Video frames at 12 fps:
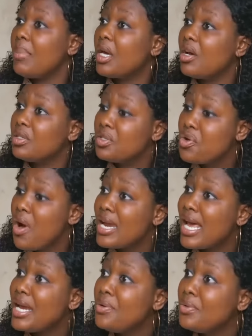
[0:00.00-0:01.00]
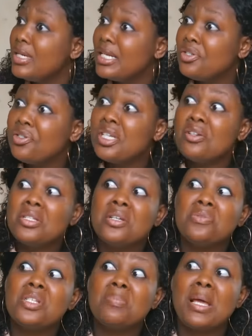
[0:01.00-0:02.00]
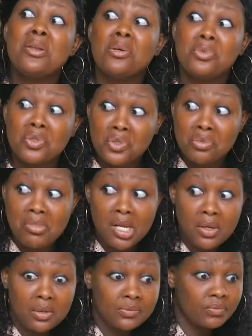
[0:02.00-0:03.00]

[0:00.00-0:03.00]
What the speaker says: Because you and I know that you did not even spend up to 2 million.